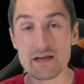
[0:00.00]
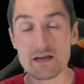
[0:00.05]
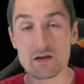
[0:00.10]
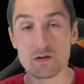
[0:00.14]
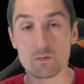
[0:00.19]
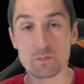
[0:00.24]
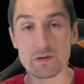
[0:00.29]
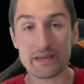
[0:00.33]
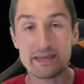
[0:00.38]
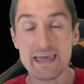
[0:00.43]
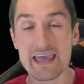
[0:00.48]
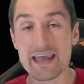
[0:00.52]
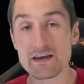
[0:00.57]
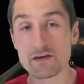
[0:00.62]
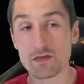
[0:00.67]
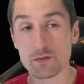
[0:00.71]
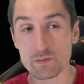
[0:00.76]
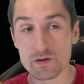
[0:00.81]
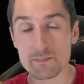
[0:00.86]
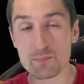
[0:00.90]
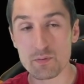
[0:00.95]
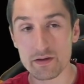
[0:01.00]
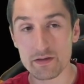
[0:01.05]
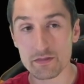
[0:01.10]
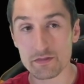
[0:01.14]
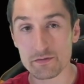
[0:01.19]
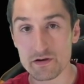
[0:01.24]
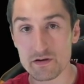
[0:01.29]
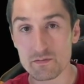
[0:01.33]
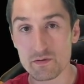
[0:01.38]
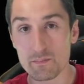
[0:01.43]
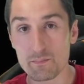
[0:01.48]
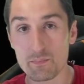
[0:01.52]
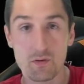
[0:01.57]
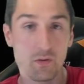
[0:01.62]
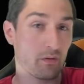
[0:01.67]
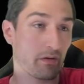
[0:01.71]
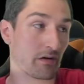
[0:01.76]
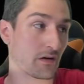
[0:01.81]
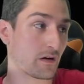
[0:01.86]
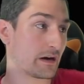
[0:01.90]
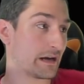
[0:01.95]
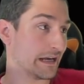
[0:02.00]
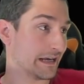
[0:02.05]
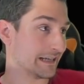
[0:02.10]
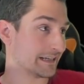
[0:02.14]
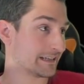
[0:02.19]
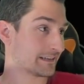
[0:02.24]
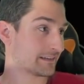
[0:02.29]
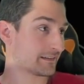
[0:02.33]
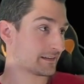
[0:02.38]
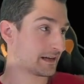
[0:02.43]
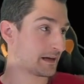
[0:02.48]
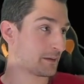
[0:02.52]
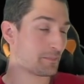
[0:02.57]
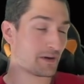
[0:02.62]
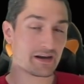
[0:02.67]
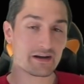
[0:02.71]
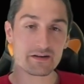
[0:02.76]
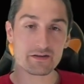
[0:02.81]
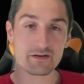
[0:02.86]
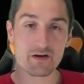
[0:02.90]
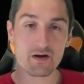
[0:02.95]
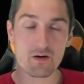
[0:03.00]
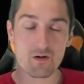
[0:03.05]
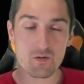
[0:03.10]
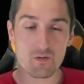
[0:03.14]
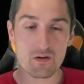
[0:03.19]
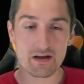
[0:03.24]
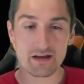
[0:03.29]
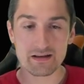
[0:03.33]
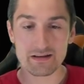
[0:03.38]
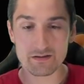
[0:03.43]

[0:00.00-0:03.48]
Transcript: We gained 3.3 rapport a minute ago.